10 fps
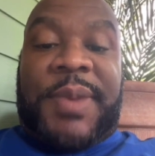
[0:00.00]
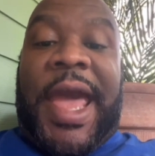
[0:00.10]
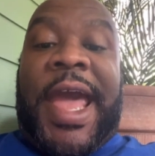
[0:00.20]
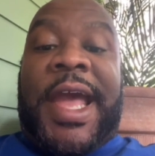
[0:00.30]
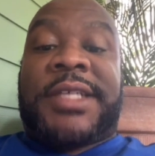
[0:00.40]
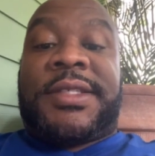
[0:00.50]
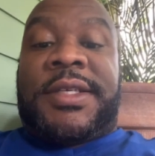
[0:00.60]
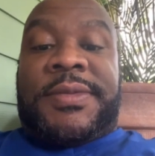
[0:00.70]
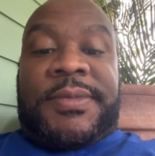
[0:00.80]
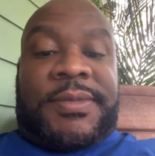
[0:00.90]
past,
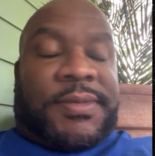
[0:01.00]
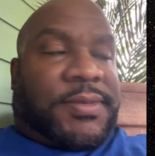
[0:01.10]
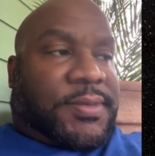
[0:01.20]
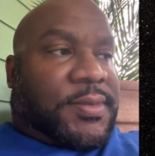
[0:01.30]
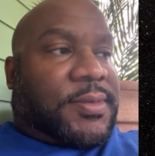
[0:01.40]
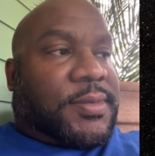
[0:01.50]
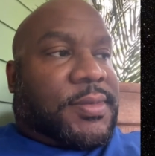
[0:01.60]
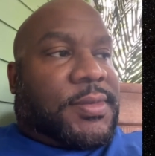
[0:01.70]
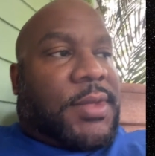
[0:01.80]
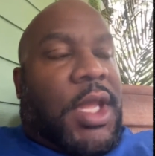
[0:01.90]

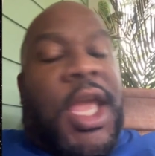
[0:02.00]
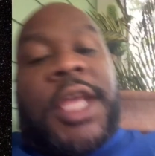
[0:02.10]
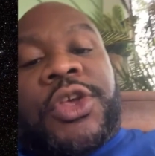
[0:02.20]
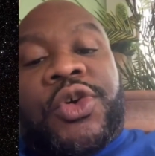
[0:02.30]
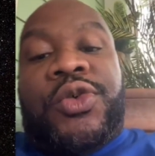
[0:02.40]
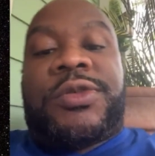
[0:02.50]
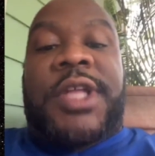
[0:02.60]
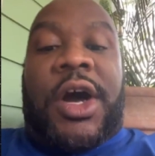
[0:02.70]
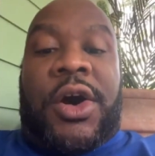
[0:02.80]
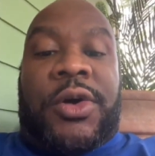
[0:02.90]
and
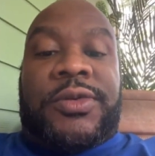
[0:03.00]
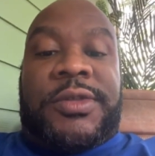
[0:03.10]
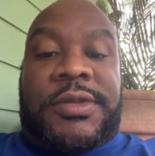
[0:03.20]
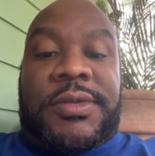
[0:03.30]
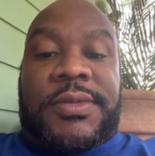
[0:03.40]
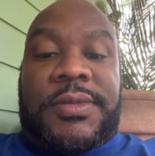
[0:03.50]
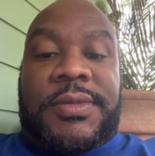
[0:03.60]
use those